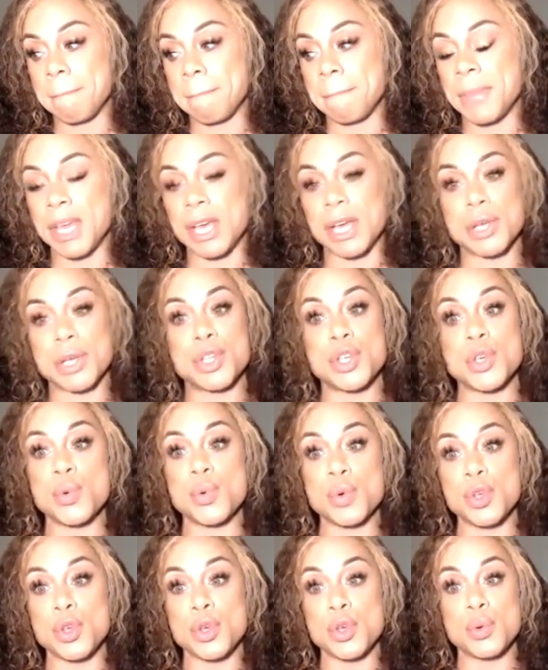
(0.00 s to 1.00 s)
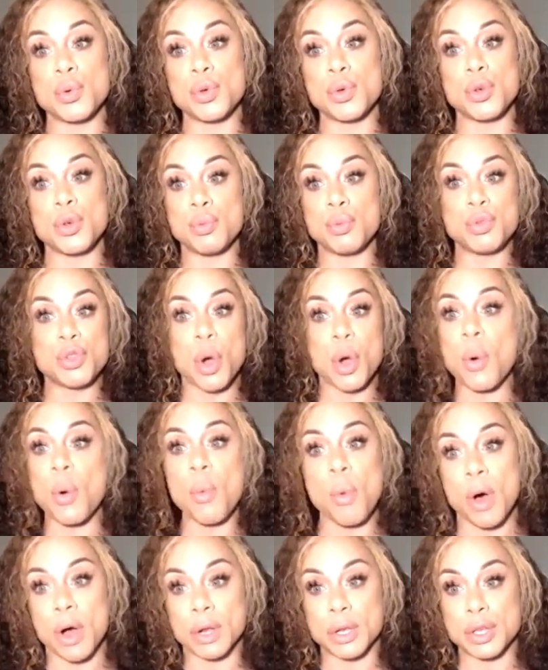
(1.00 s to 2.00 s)
because you don't
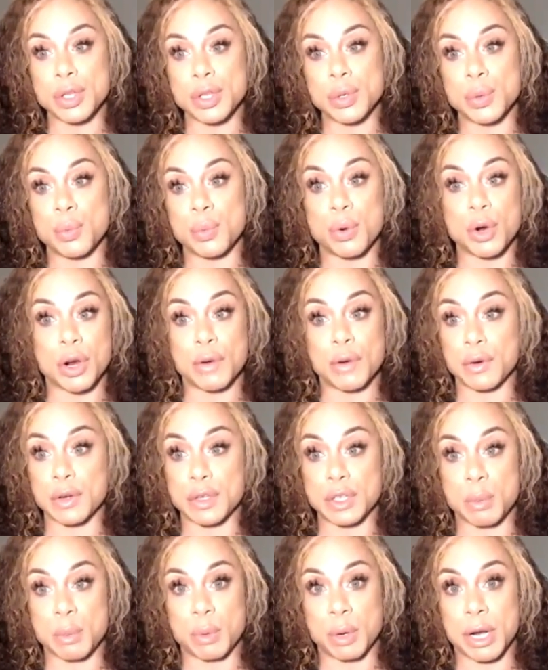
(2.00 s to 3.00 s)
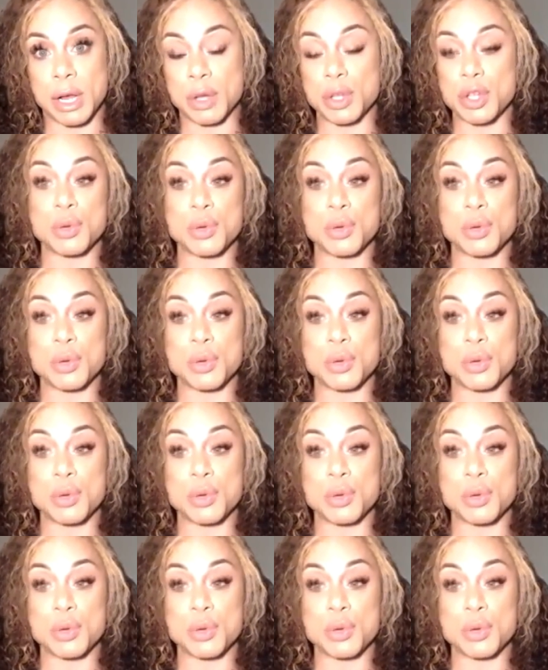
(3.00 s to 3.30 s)
want to work for someone else,